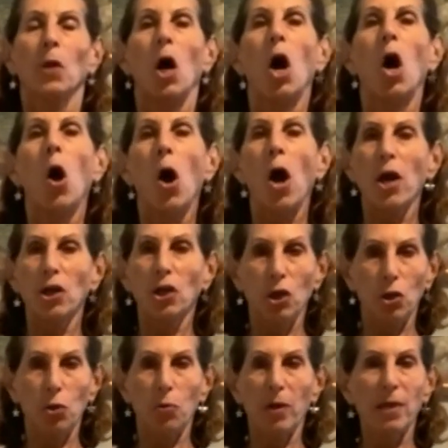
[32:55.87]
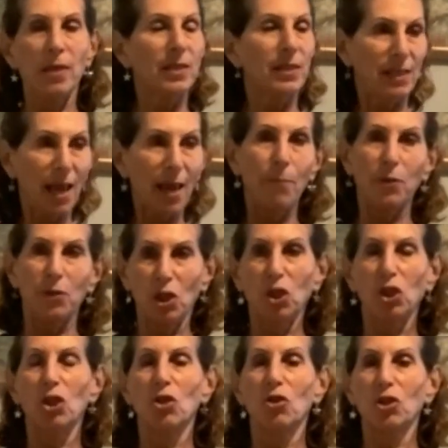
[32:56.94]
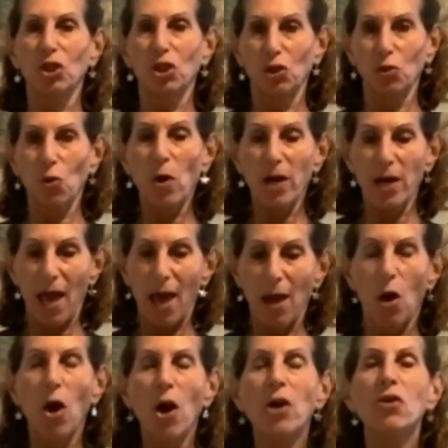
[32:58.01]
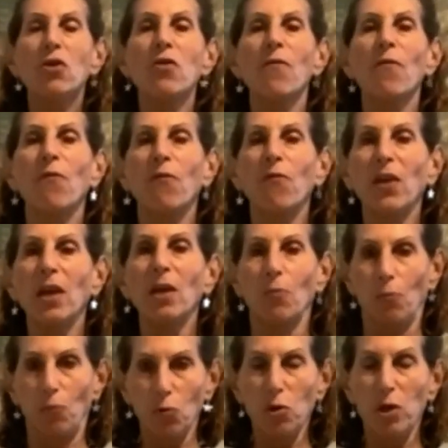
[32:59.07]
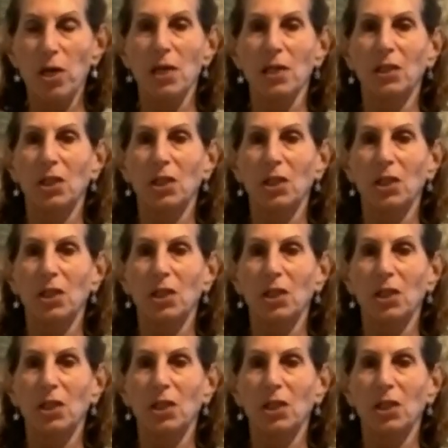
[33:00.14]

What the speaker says: are you in the same position you started at? Are your feet rooted into